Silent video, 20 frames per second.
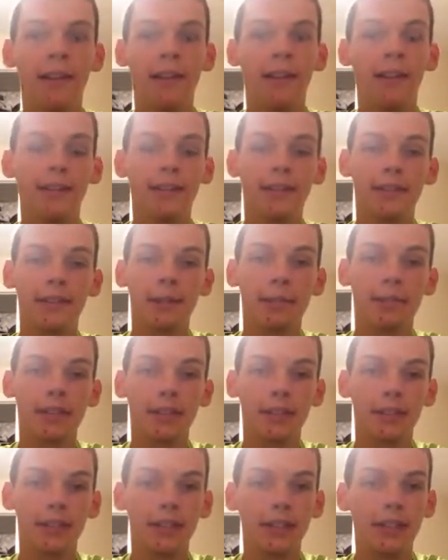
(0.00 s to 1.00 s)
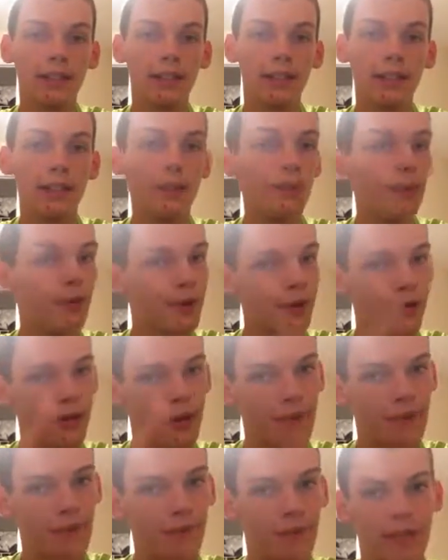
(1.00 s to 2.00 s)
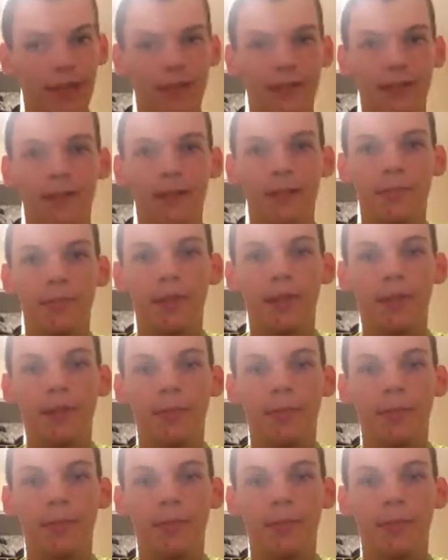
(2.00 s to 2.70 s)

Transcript: And System Test 19, well, you're going to have to wait and see what